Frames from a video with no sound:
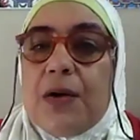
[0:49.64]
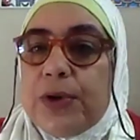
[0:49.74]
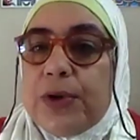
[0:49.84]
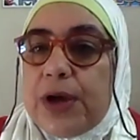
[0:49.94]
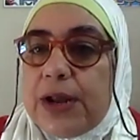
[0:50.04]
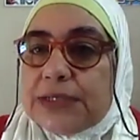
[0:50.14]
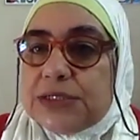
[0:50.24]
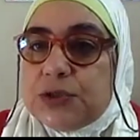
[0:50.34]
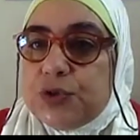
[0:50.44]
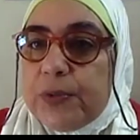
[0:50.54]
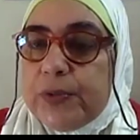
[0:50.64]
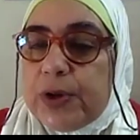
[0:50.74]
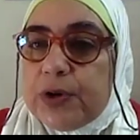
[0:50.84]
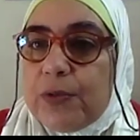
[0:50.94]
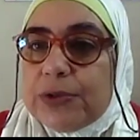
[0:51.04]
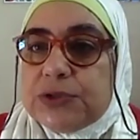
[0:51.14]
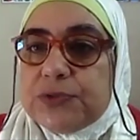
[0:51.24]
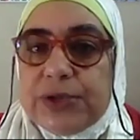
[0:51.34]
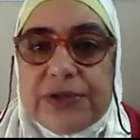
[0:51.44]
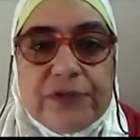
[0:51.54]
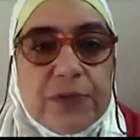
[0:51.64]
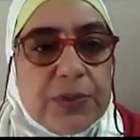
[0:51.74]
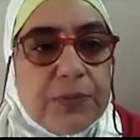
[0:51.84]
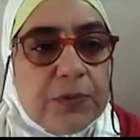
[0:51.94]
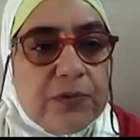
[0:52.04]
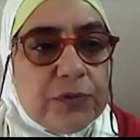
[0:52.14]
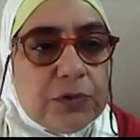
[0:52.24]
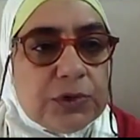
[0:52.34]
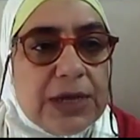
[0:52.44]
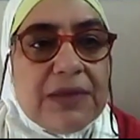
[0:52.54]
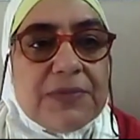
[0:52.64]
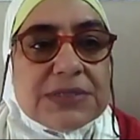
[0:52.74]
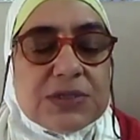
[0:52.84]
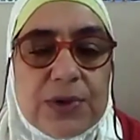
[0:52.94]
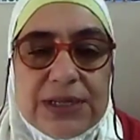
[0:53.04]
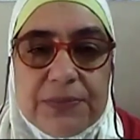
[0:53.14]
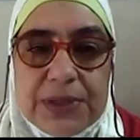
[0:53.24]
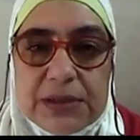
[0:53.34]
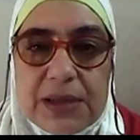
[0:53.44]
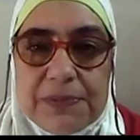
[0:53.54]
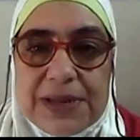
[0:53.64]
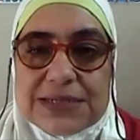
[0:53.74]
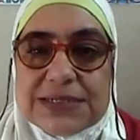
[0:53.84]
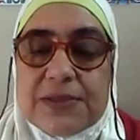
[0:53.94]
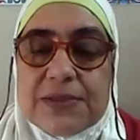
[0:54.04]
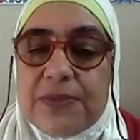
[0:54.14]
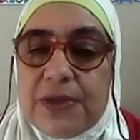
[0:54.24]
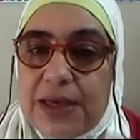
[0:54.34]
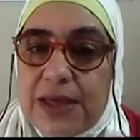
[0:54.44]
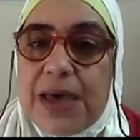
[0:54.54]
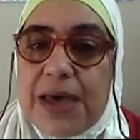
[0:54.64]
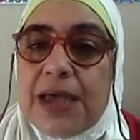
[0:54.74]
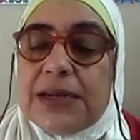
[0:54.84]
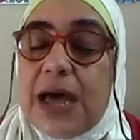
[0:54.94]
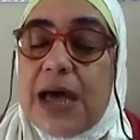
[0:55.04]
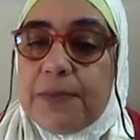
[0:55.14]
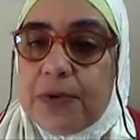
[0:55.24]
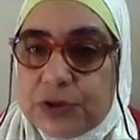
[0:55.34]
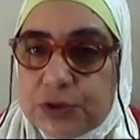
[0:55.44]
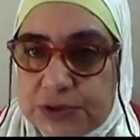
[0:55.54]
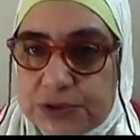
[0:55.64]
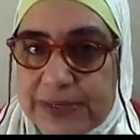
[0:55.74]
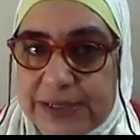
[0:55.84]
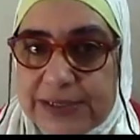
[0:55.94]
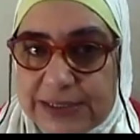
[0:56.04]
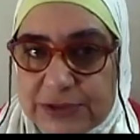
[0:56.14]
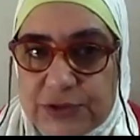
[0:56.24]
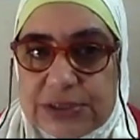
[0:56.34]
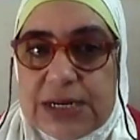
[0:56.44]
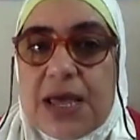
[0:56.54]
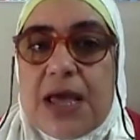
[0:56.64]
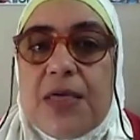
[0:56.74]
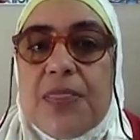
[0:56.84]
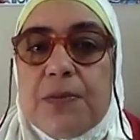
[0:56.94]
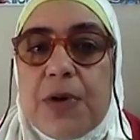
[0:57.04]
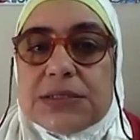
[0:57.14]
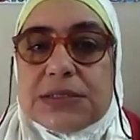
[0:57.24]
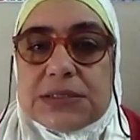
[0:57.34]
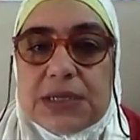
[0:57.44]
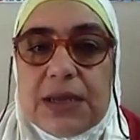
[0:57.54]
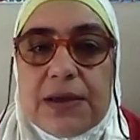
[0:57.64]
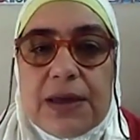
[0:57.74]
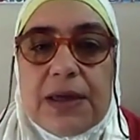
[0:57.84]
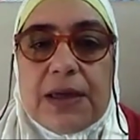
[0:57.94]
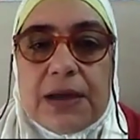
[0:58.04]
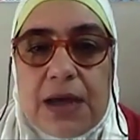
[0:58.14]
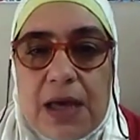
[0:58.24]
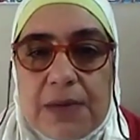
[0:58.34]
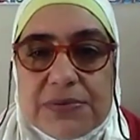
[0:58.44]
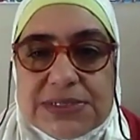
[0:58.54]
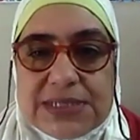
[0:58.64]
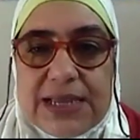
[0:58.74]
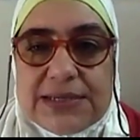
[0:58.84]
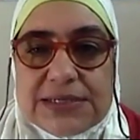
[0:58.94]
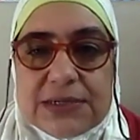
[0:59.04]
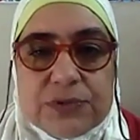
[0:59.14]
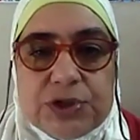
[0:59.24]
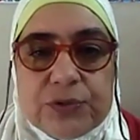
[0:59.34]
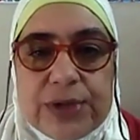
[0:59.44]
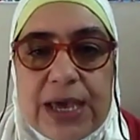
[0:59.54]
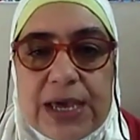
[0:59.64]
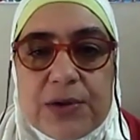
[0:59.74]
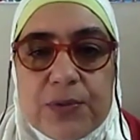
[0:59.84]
as usual, we are going to read from the book of Dr. Ayman Swaid, may Allah bless him, and I'm going to explain later. The most common mistakes which occur